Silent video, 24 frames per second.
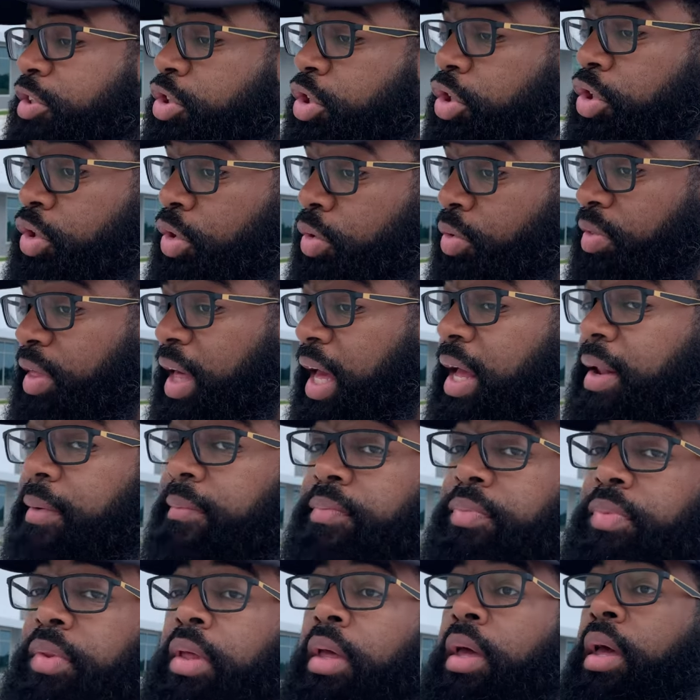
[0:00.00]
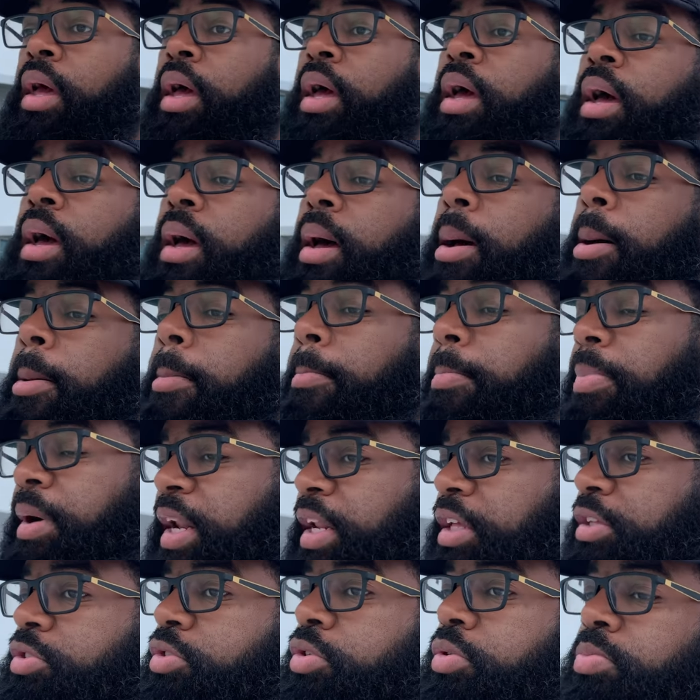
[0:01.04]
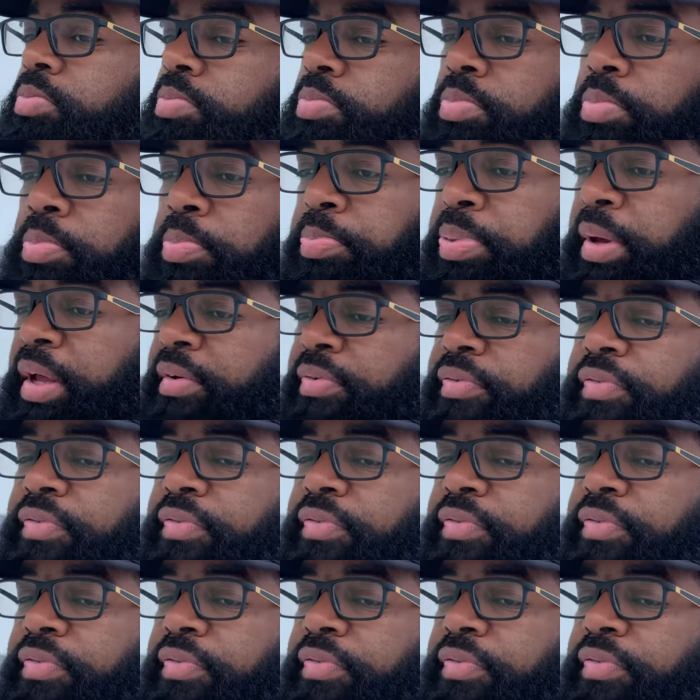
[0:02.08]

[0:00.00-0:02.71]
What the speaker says: to do that. But it's been